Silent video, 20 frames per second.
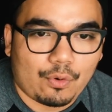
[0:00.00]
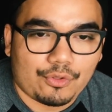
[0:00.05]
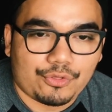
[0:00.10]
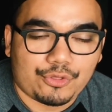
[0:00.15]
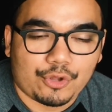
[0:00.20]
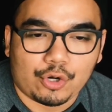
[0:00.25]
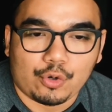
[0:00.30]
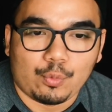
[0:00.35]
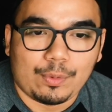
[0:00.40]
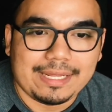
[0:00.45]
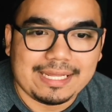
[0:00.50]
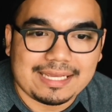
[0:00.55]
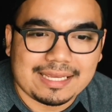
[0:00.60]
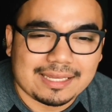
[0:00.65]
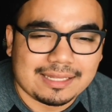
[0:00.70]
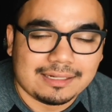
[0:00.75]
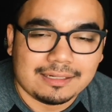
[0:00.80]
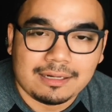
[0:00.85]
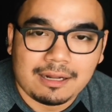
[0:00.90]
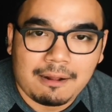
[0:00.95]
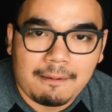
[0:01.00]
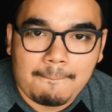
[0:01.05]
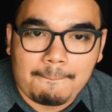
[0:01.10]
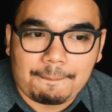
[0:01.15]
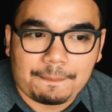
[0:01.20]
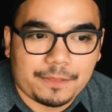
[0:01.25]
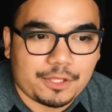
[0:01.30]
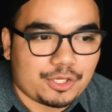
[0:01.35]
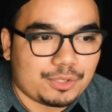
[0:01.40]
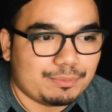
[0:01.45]
Third weekend,
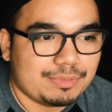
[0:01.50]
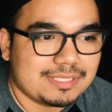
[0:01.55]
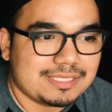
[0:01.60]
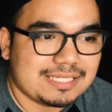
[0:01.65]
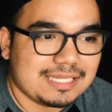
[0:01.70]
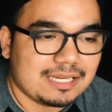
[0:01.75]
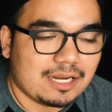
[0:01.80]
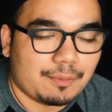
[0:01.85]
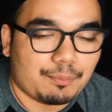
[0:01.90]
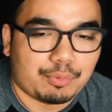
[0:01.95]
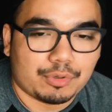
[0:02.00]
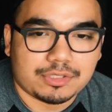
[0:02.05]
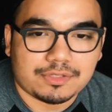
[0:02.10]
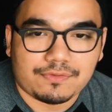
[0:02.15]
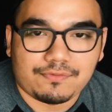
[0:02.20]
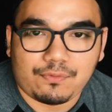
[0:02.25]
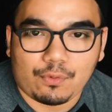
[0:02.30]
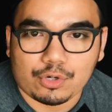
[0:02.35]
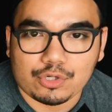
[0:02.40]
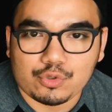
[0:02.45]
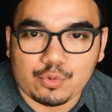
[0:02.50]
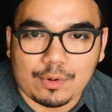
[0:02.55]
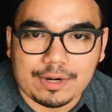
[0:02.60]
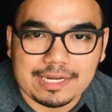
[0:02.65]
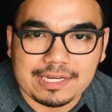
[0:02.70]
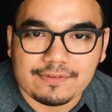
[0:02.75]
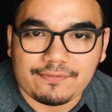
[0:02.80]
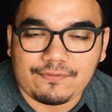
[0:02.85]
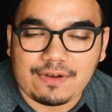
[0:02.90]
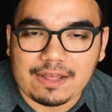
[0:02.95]
you can be seen upwards of 420
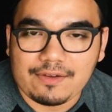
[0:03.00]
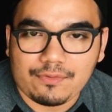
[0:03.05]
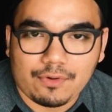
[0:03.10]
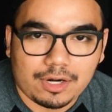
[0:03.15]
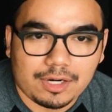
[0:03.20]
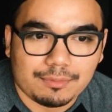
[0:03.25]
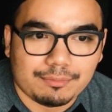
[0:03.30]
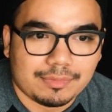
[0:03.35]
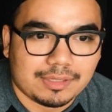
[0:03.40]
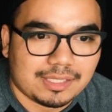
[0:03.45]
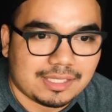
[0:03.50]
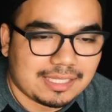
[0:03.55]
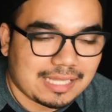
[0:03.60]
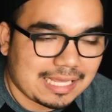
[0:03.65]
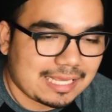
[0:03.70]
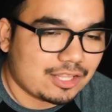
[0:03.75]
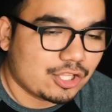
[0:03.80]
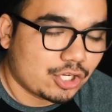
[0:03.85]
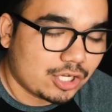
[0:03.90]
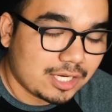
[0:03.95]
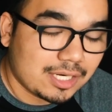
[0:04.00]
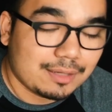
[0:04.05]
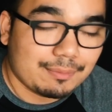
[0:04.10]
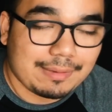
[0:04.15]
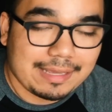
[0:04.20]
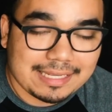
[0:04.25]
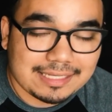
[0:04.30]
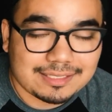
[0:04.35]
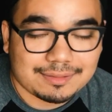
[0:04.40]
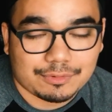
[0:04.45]
to 500 million. Like, they're going to
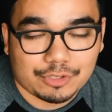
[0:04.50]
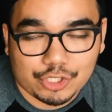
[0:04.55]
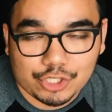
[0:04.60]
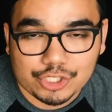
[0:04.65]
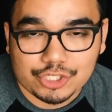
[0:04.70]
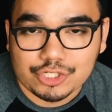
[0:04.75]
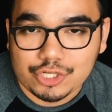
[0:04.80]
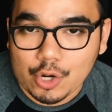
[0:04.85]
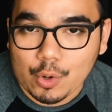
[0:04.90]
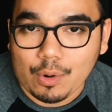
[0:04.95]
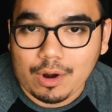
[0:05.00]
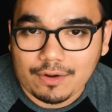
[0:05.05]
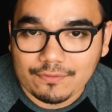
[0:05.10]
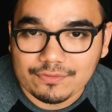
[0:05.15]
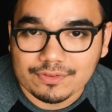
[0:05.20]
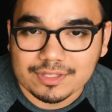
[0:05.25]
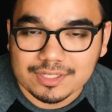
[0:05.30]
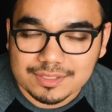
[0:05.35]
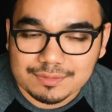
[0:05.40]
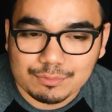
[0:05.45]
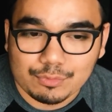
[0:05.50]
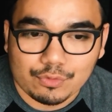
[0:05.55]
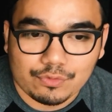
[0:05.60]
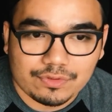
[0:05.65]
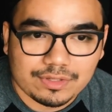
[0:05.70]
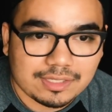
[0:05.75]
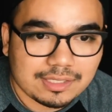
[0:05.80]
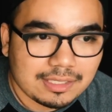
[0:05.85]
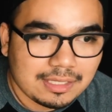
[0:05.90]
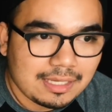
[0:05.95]
make some good dough off of this
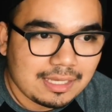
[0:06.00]
movie.